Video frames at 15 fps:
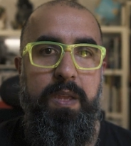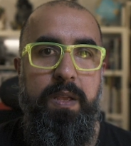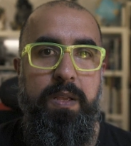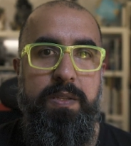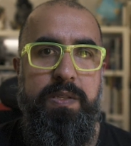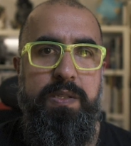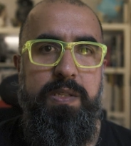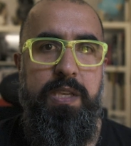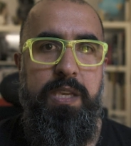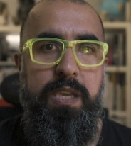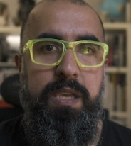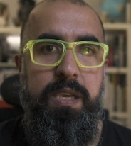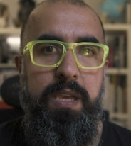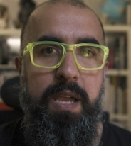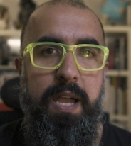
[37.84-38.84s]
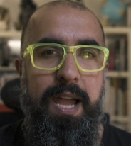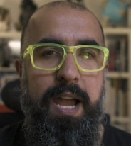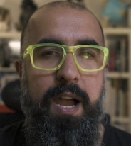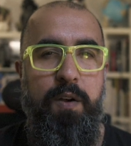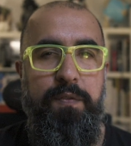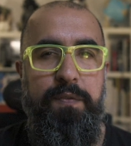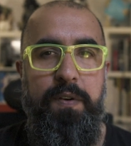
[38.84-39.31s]
see
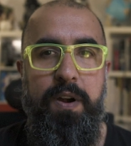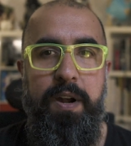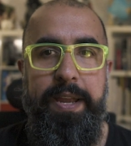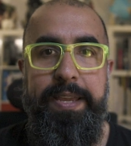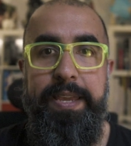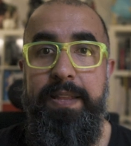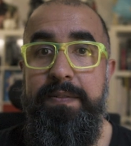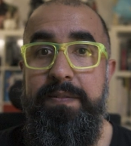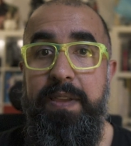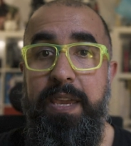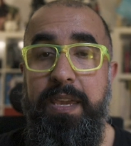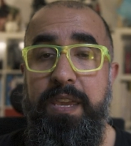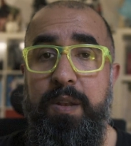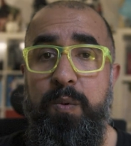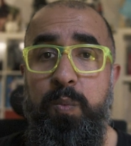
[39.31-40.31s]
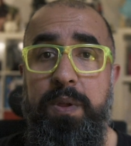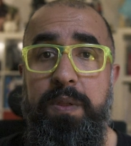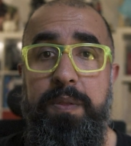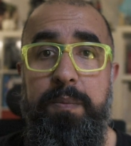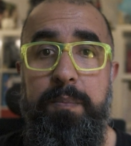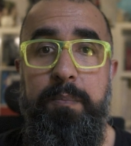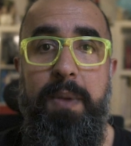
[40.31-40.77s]
how far I can take it
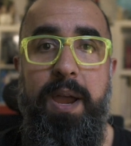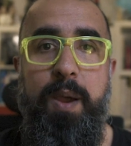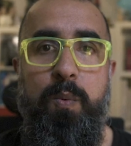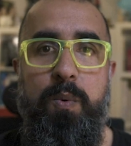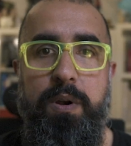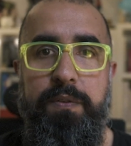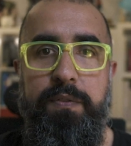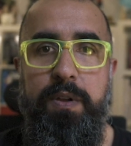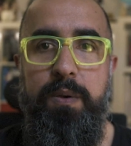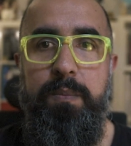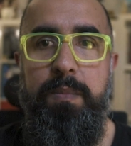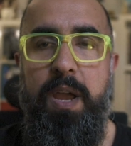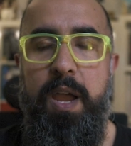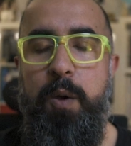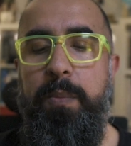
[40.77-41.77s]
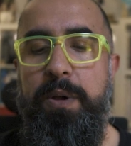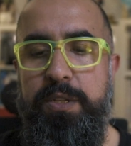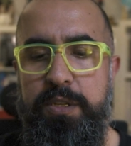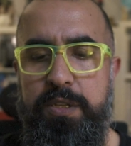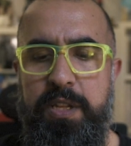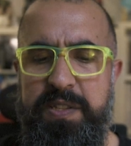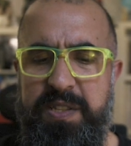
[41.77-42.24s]
with my workflow. How
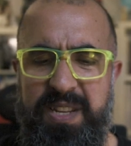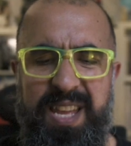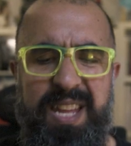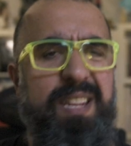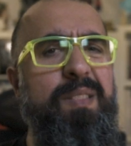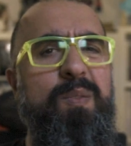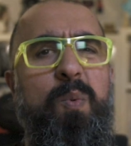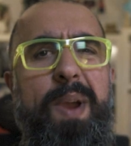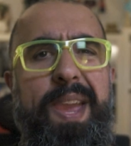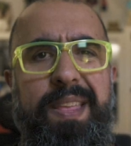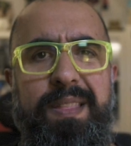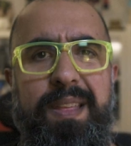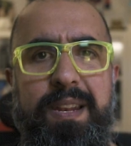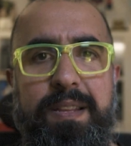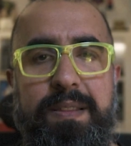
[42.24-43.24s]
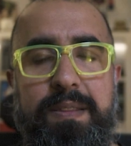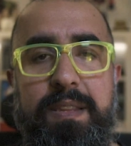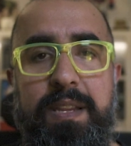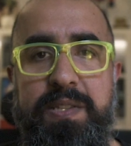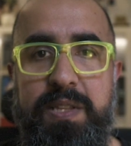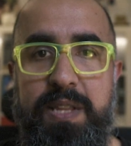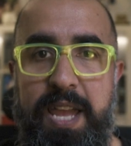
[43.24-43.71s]
much does it get in the way that it
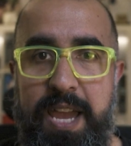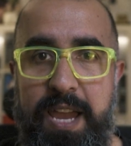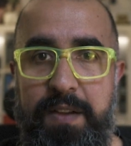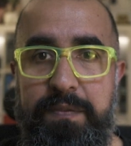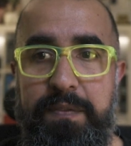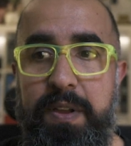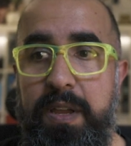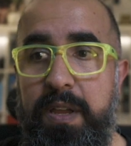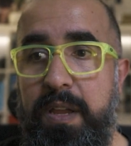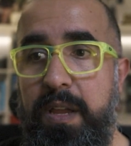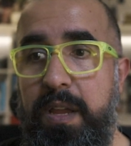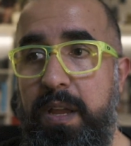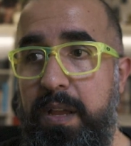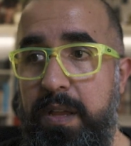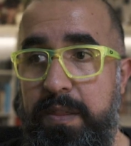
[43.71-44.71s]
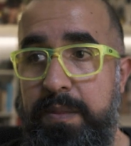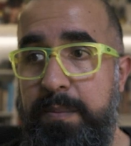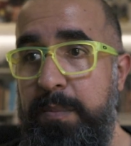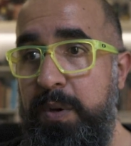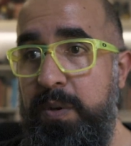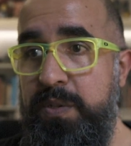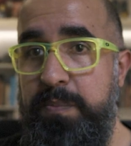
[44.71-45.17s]
doesn't have the
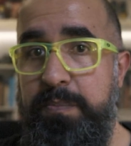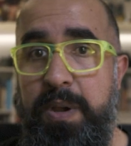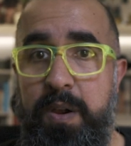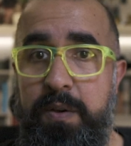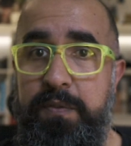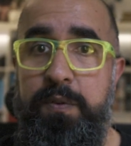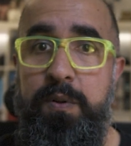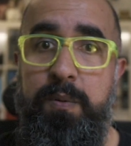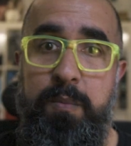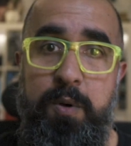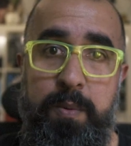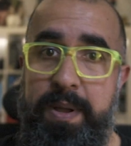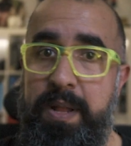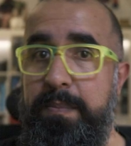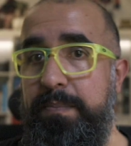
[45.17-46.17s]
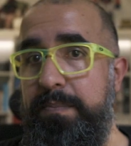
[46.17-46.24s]
most powerful mobile